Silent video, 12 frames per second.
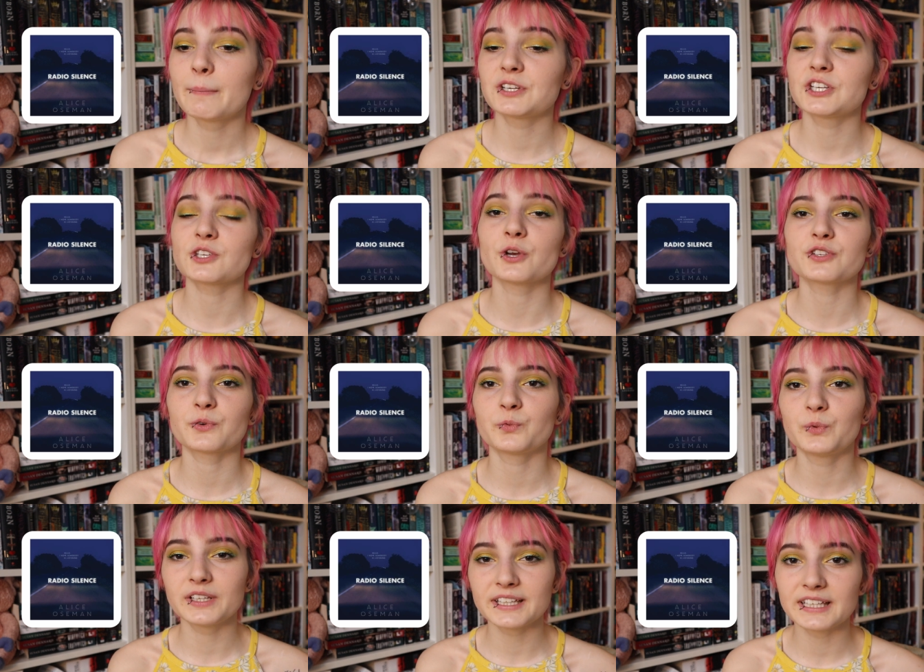but she's also a
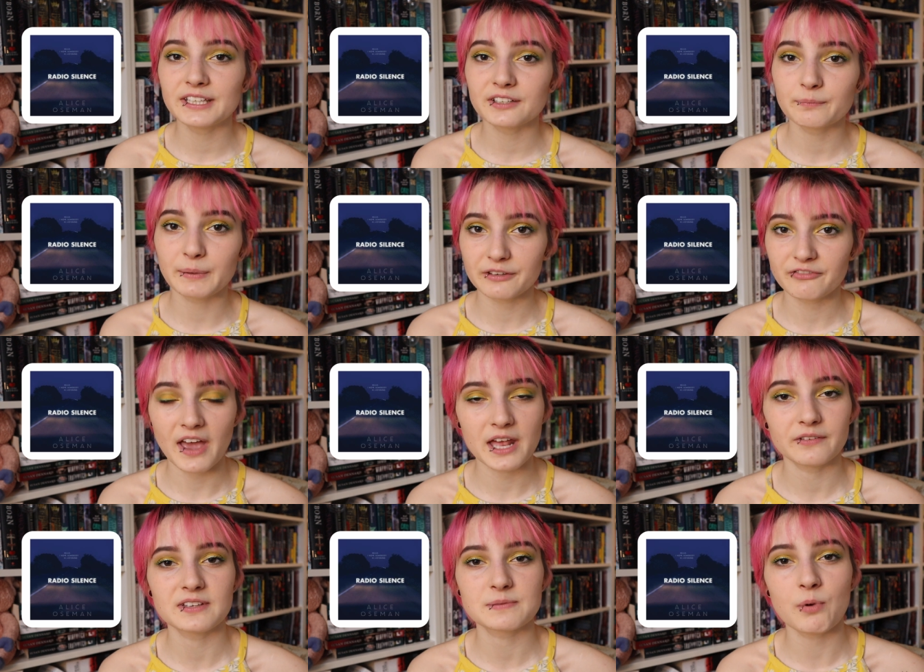really big
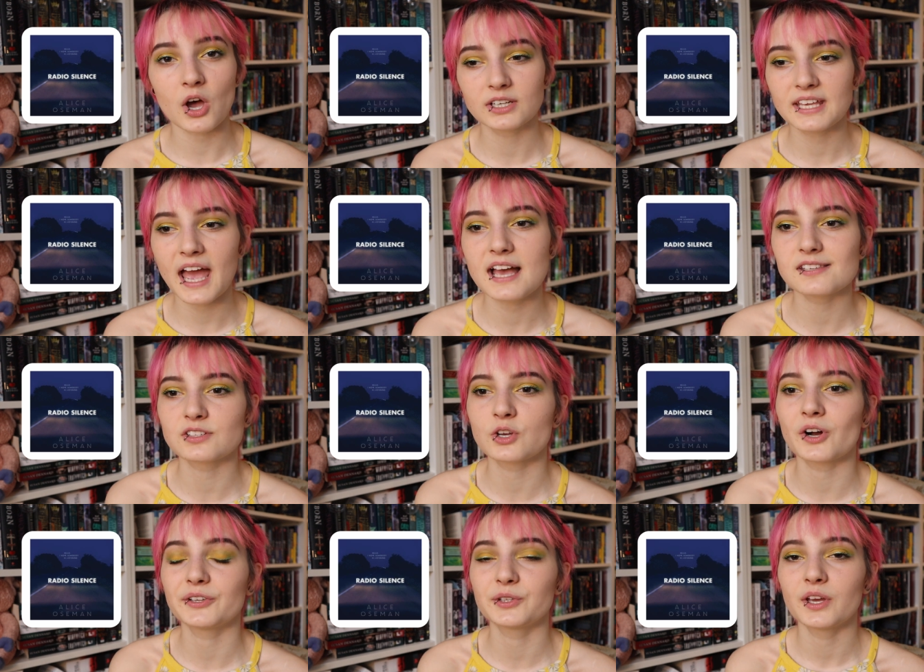fan of this podcast
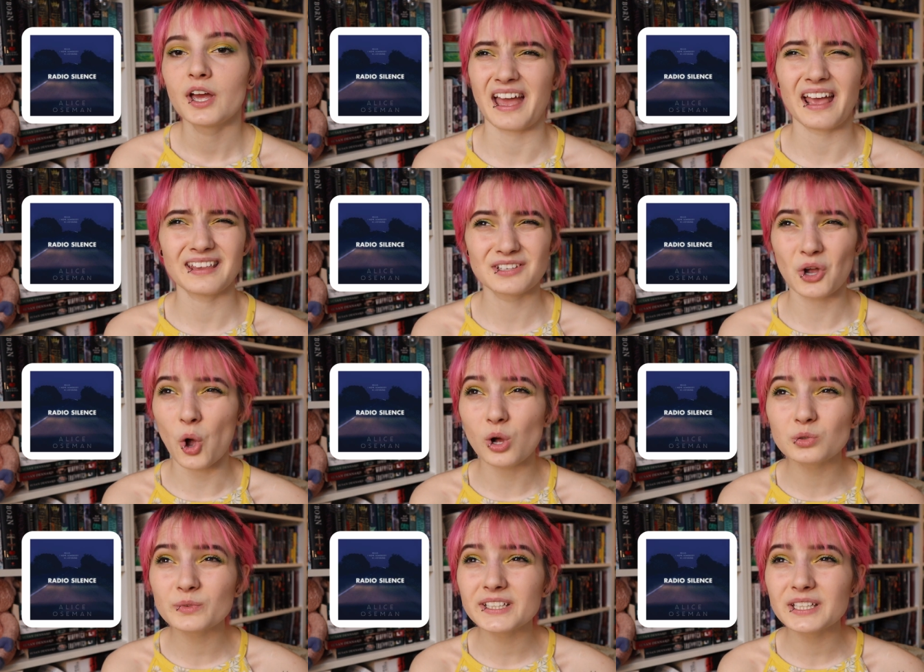called, is
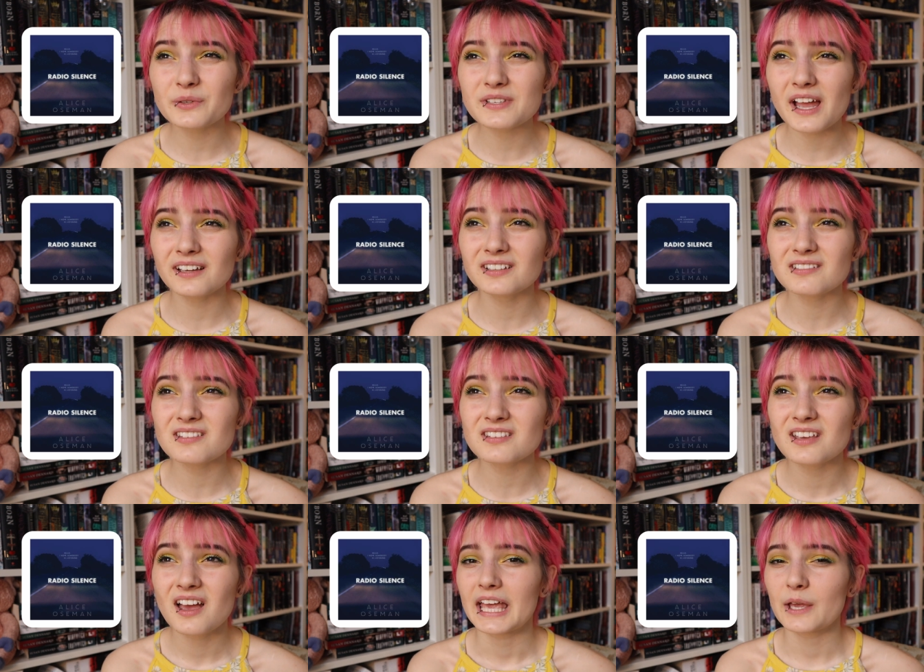called Radio
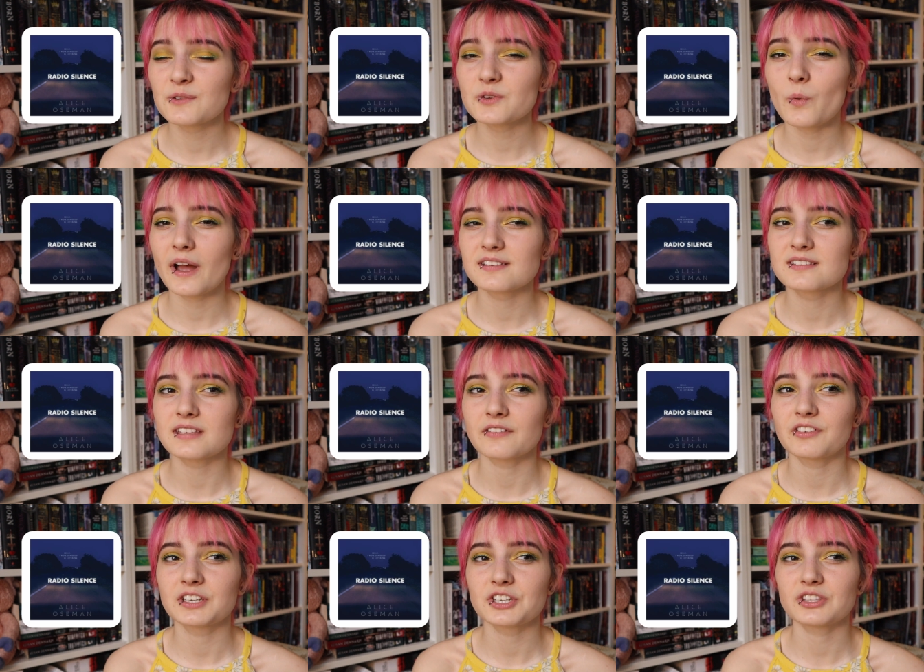Silence? It was a while since I
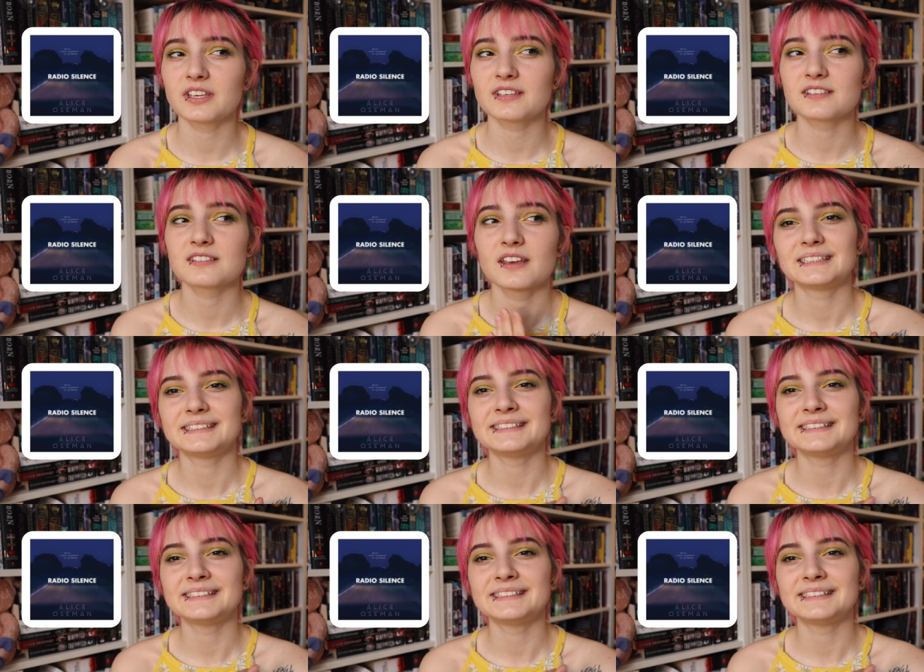finished this.